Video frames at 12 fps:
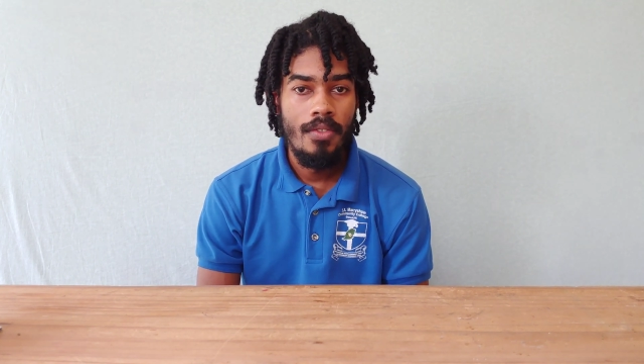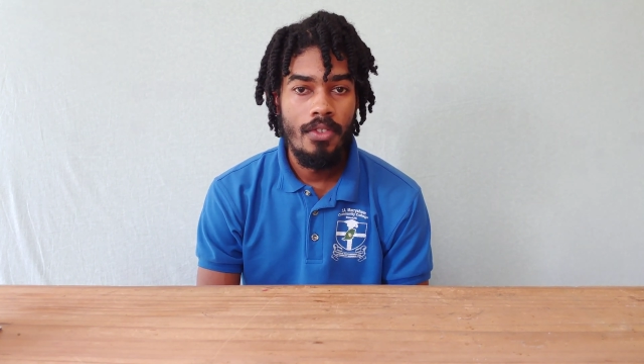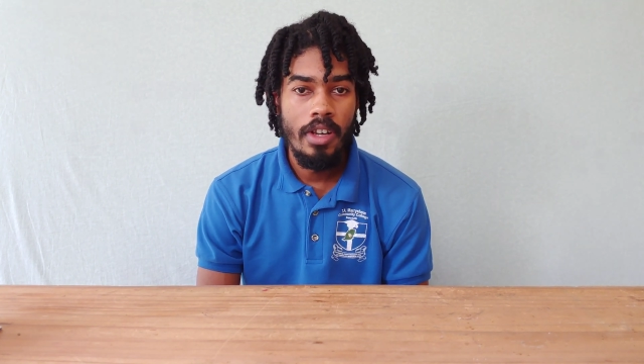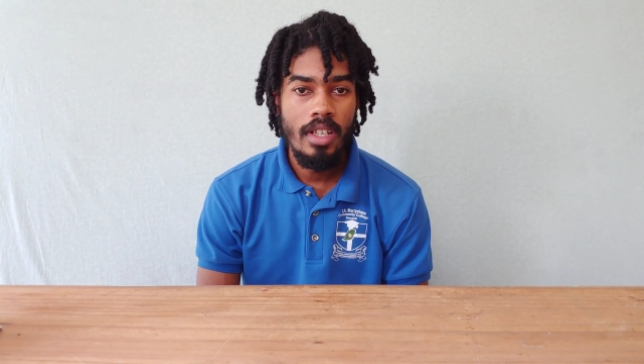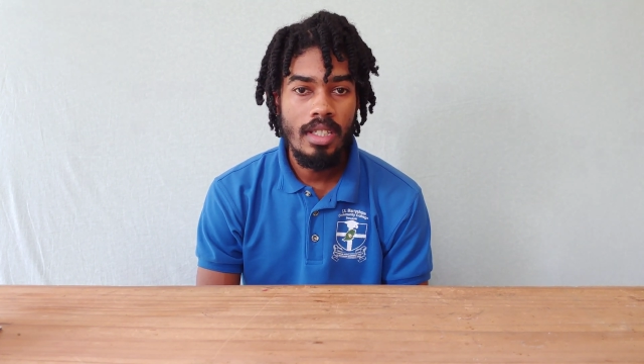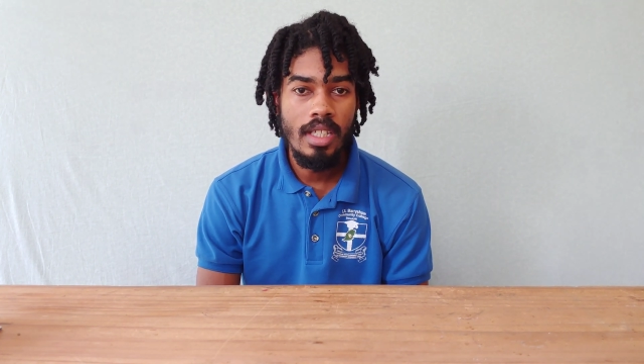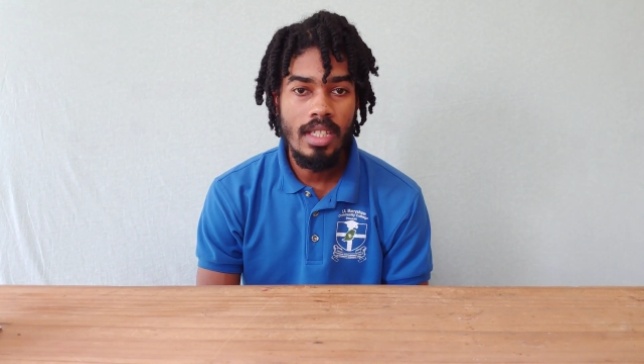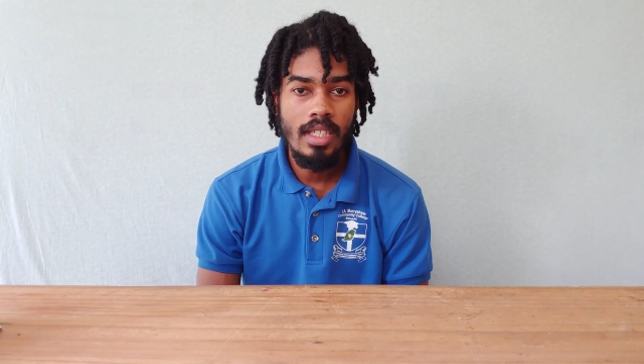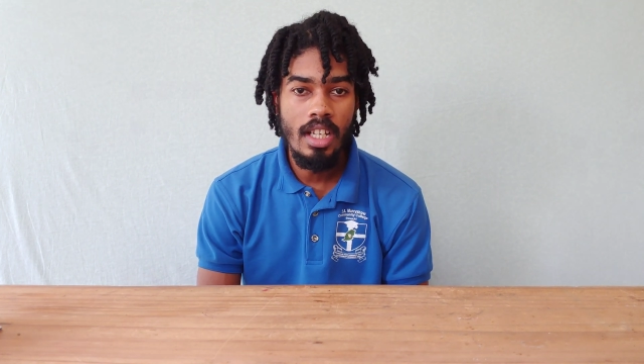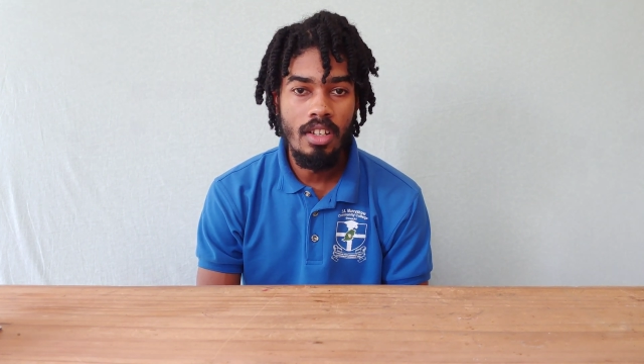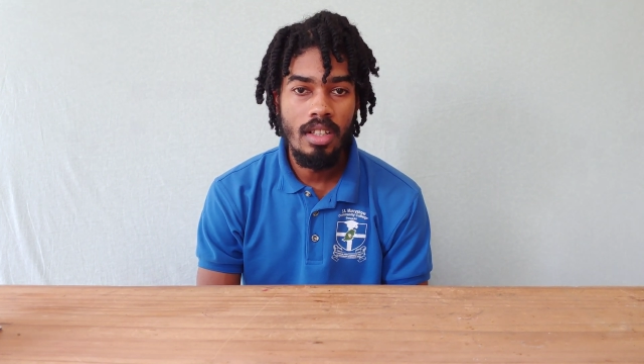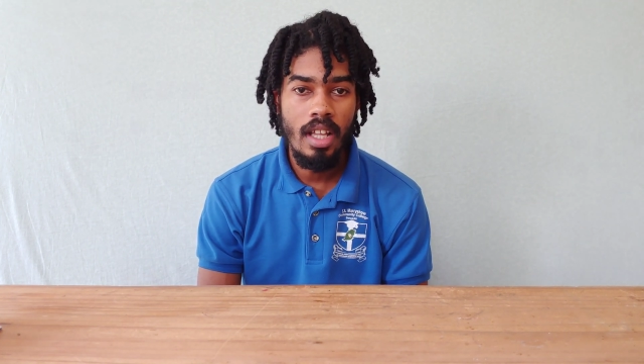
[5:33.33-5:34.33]
For the seats,
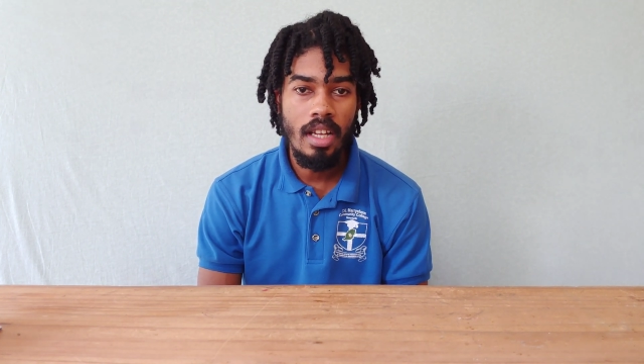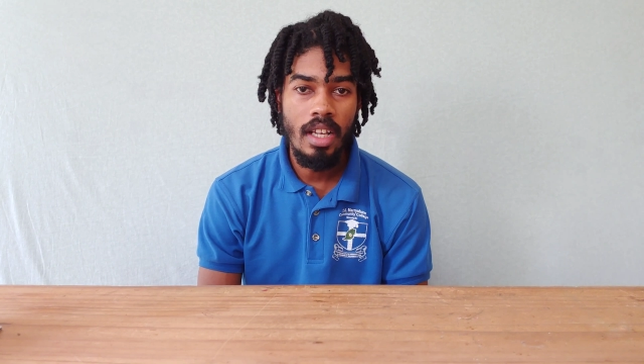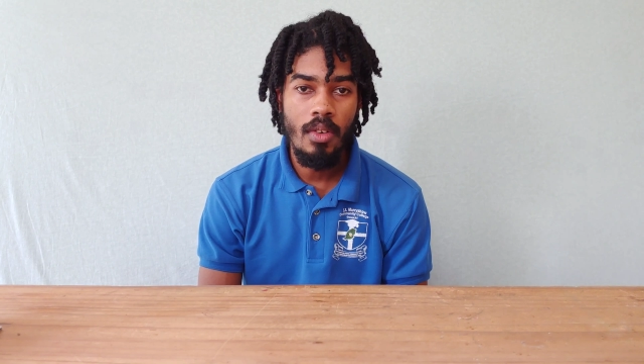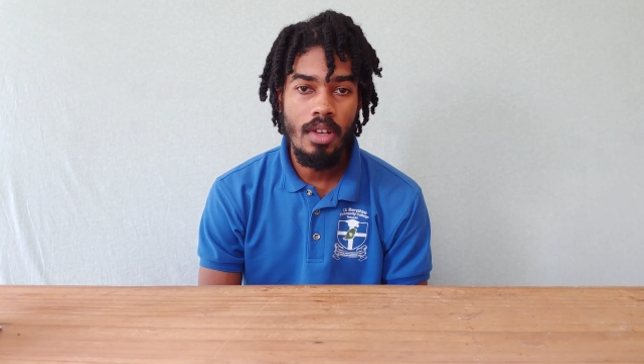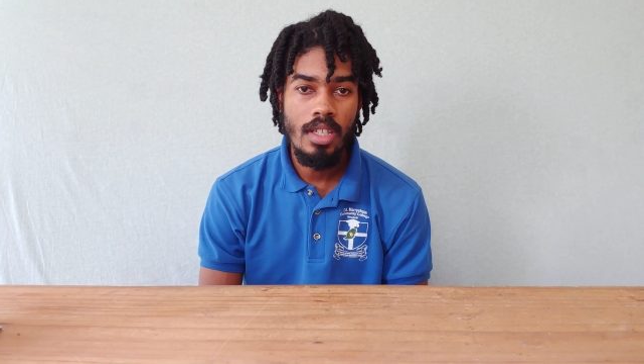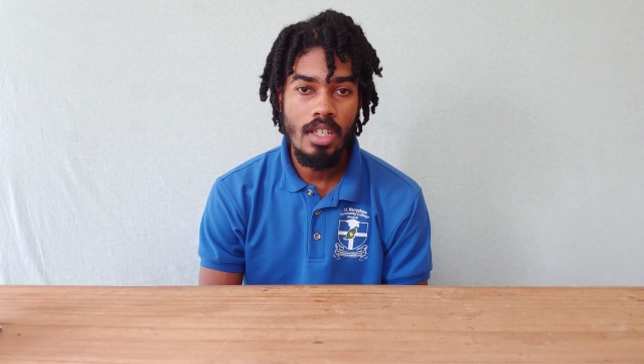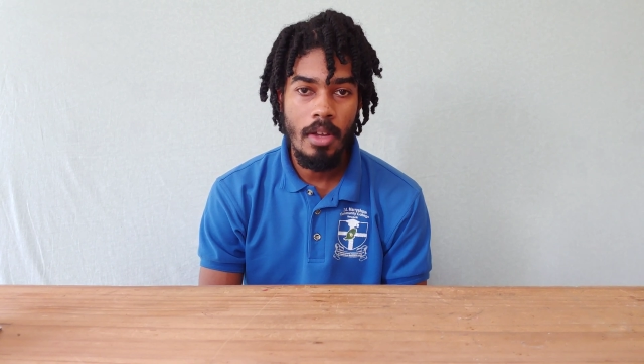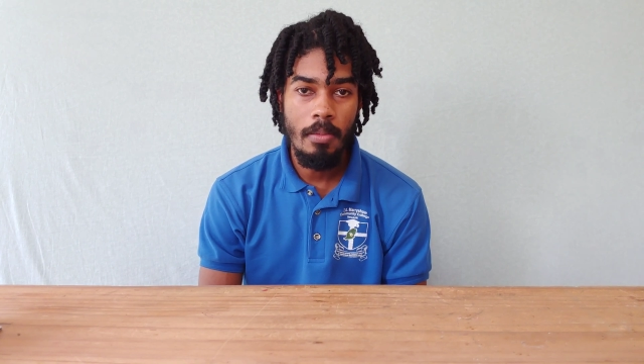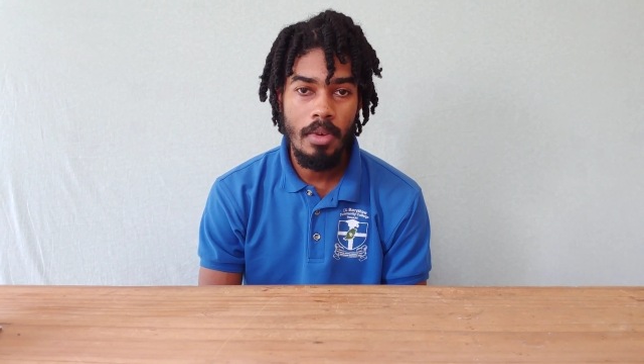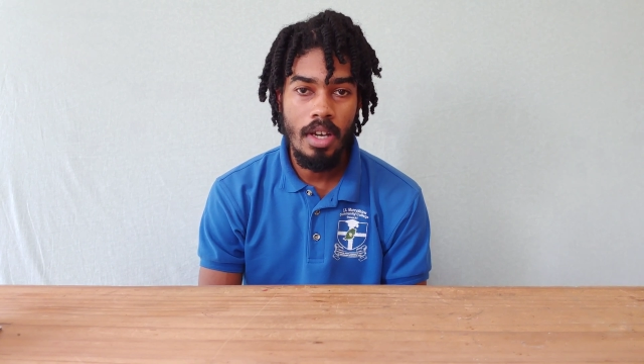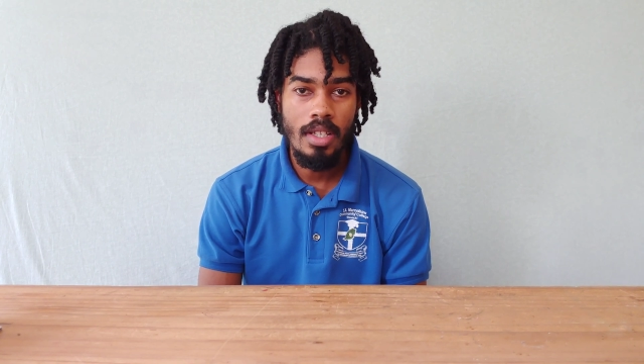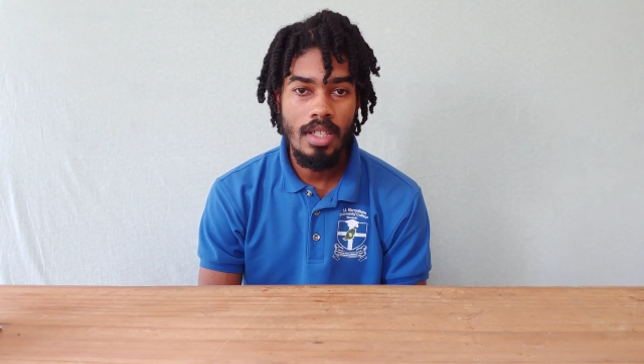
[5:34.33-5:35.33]
they look like they were
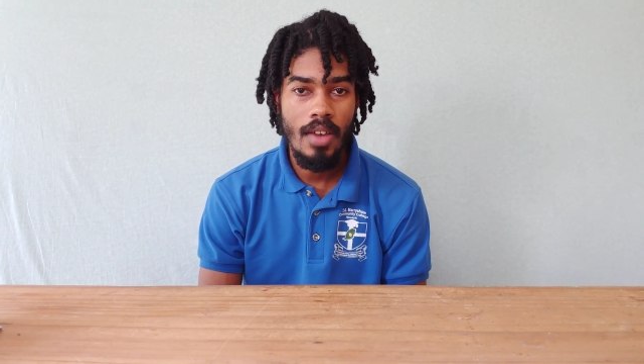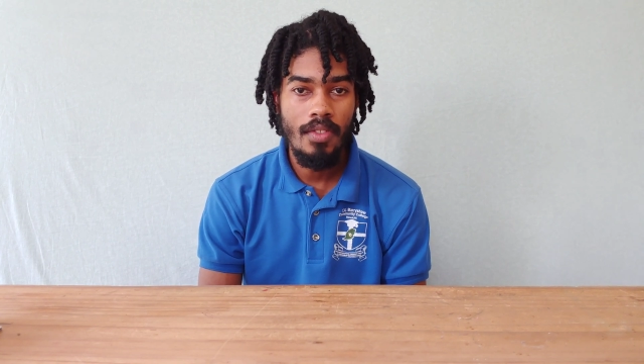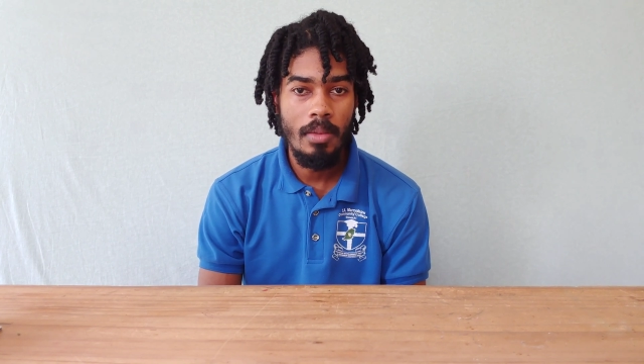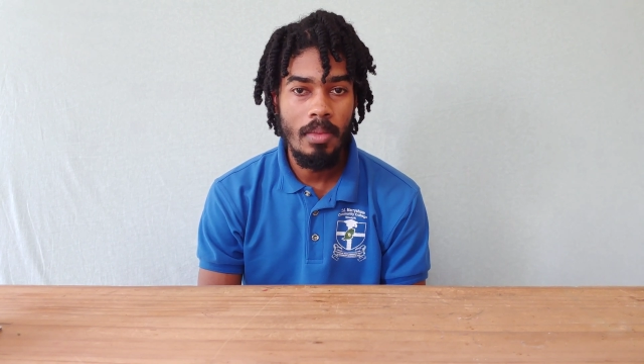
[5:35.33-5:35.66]
sunburnt after